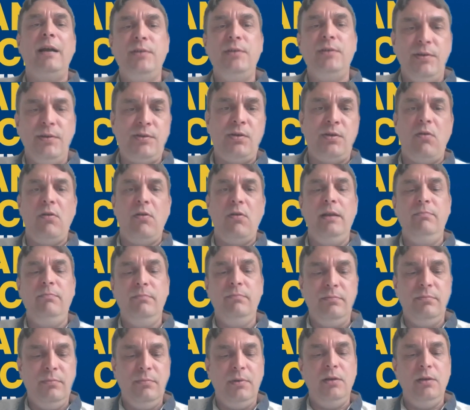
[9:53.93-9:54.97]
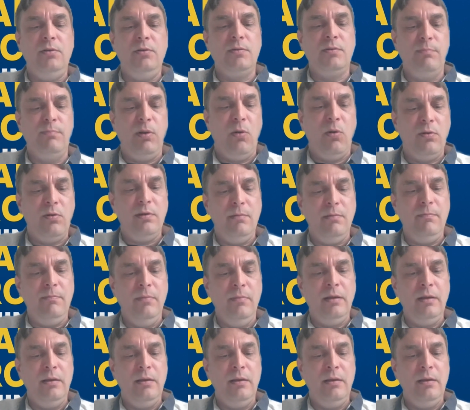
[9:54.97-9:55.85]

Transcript: to your site, you just block them.